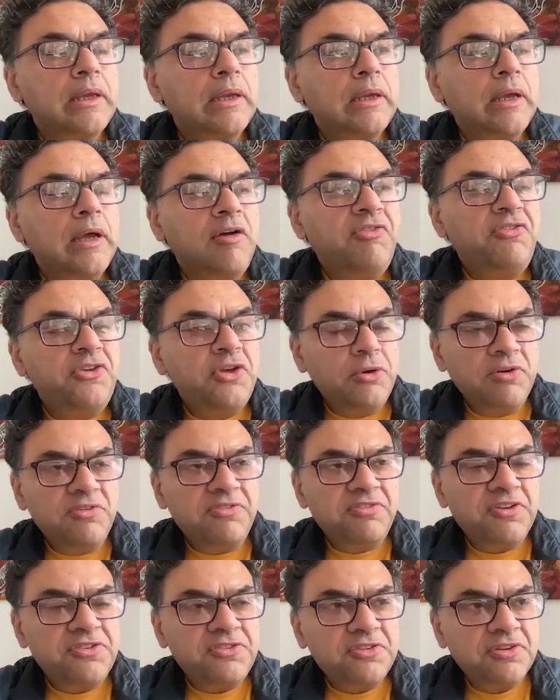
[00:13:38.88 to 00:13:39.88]
a few
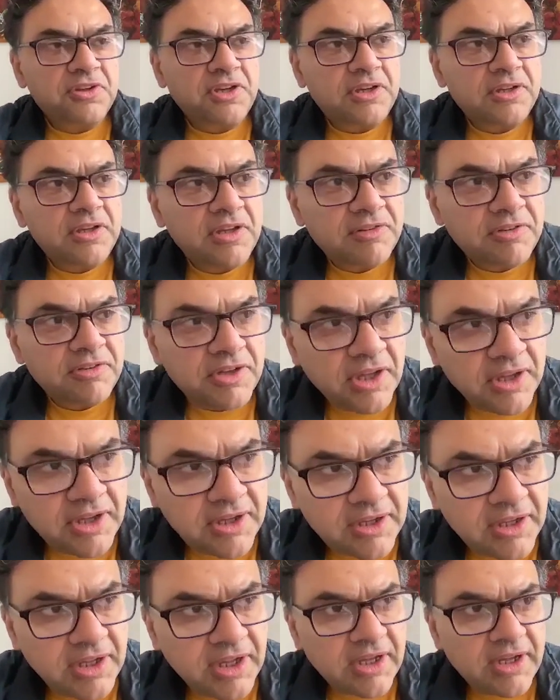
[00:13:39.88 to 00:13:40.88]
of us, a
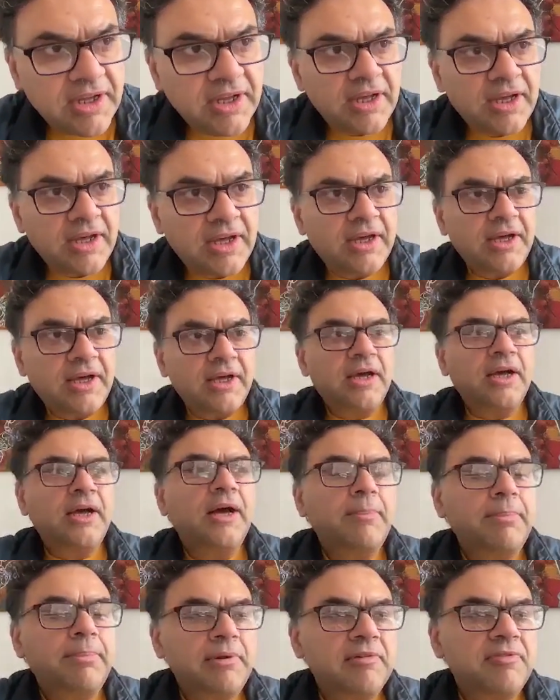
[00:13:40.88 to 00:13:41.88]

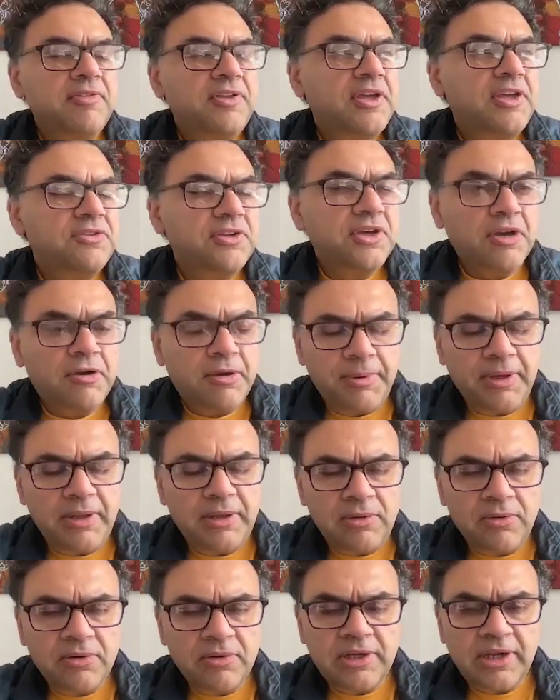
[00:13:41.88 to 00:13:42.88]
couple of years ago, a bit
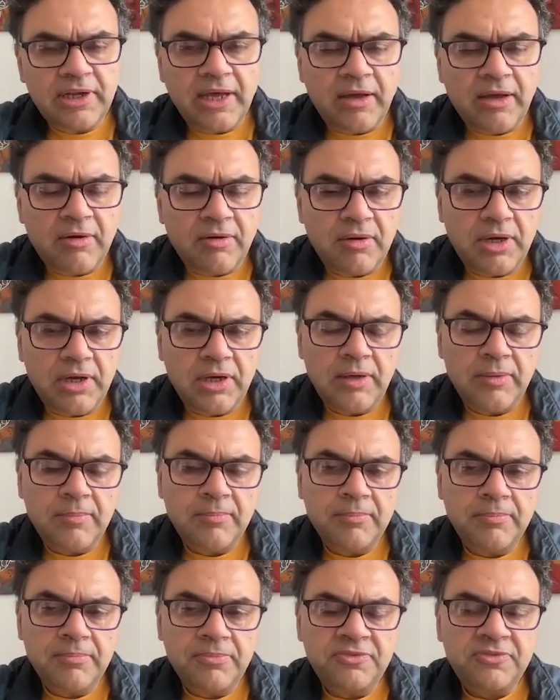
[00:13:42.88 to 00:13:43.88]
longer now,
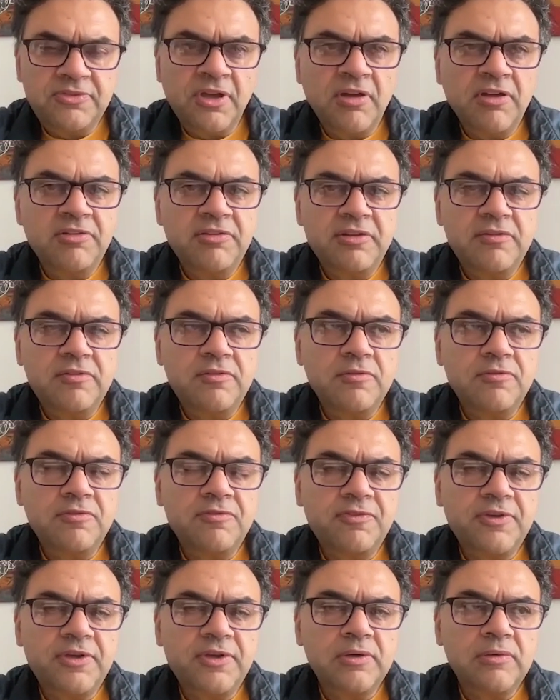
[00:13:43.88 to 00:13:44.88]
started to
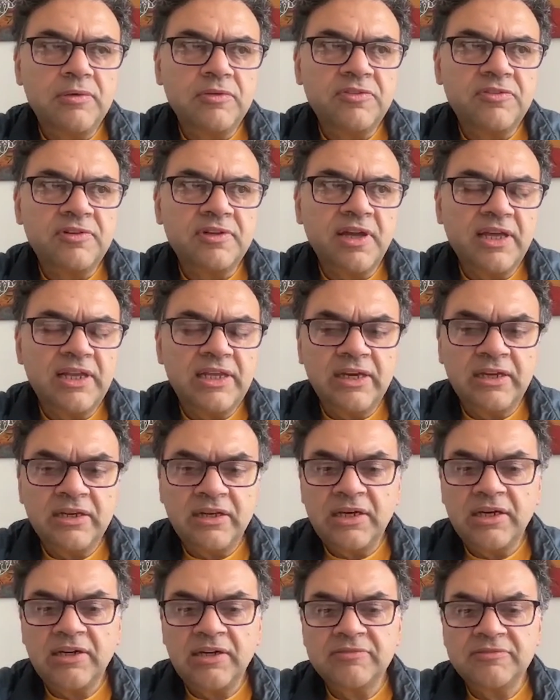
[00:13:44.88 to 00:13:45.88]
feel slightly
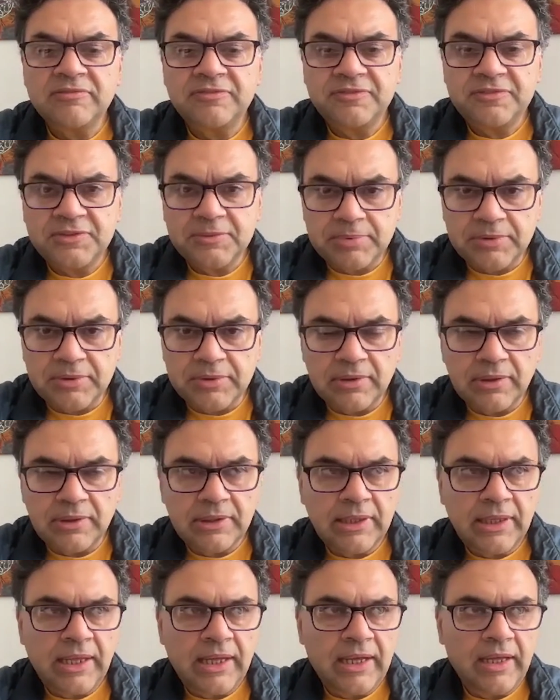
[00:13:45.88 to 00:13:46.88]
uncomfortable
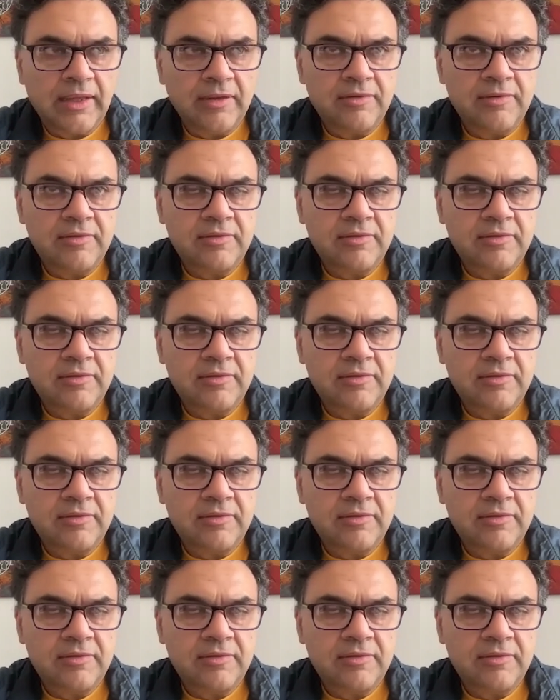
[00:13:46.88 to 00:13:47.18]
that